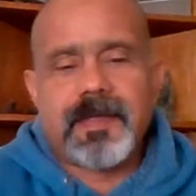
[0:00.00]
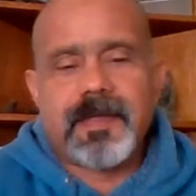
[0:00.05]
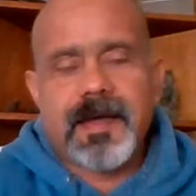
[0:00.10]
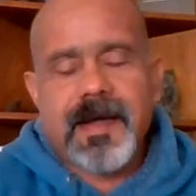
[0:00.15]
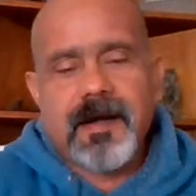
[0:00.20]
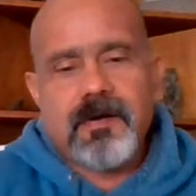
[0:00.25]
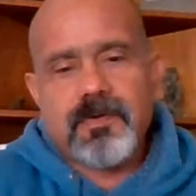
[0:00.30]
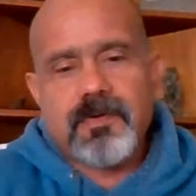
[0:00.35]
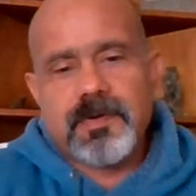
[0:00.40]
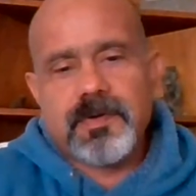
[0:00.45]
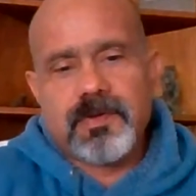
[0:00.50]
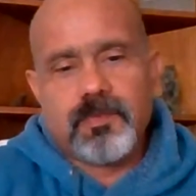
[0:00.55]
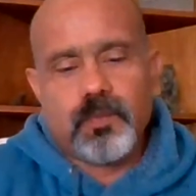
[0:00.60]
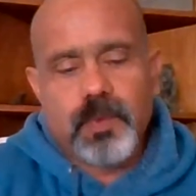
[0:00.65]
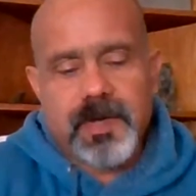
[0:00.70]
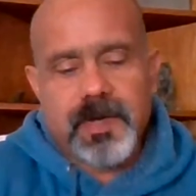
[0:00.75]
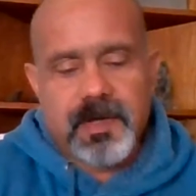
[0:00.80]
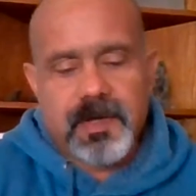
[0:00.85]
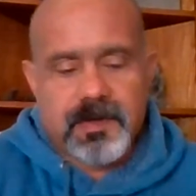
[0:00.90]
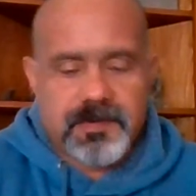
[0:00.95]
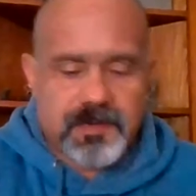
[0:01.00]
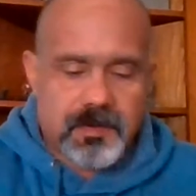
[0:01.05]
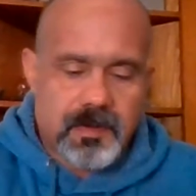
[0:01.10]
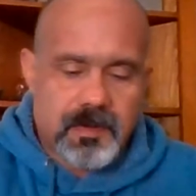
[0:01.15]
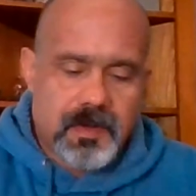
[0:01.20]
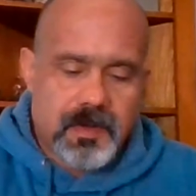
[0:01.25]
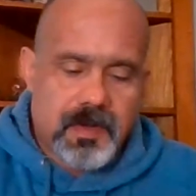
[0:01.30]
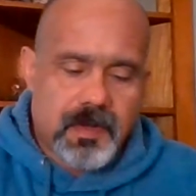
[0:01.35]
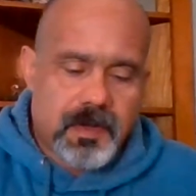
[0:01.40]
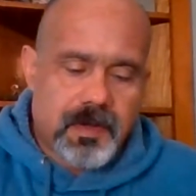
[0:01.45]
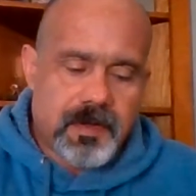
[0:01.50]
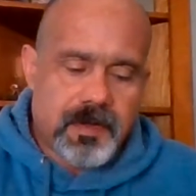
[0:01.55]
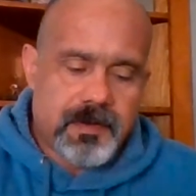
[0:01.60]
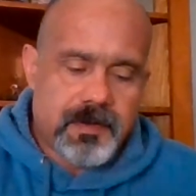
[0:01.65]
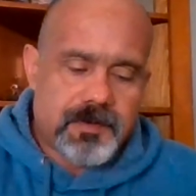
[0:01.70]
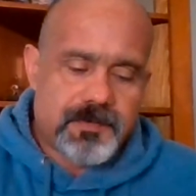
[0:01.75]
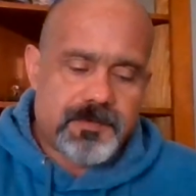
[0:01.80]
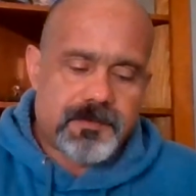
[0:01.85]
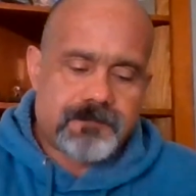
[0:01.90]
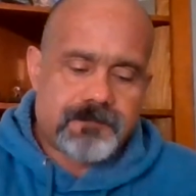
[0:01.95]
how can we
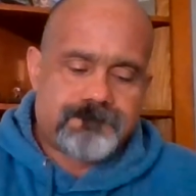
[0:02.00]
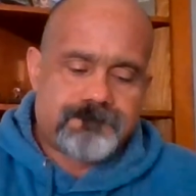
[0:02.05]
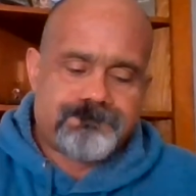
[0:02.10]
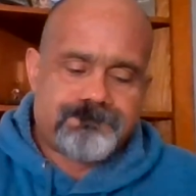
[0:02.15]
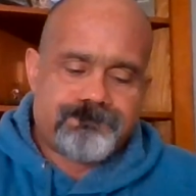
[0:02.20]
as